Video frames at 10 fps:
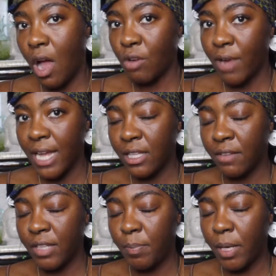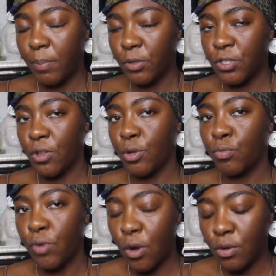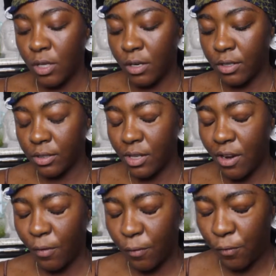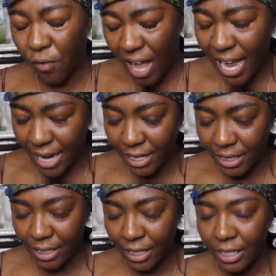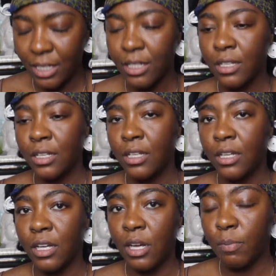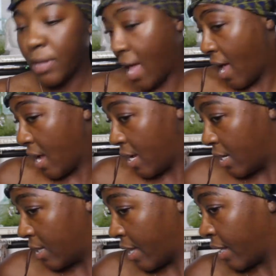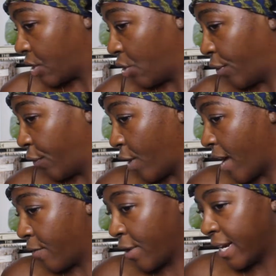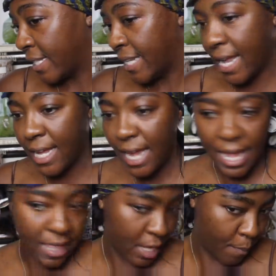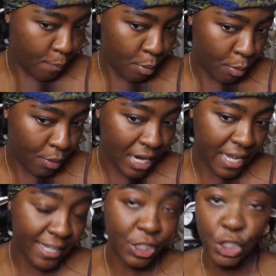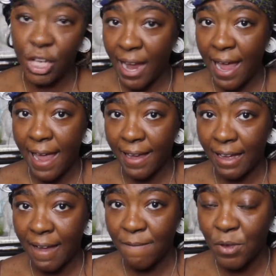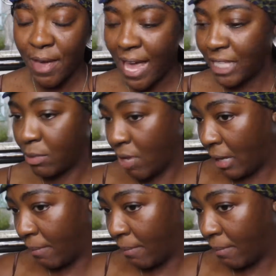All right, lovely people, so the rollers are finally applied. That took forever and a day, and they're pretty jank, if you ask me.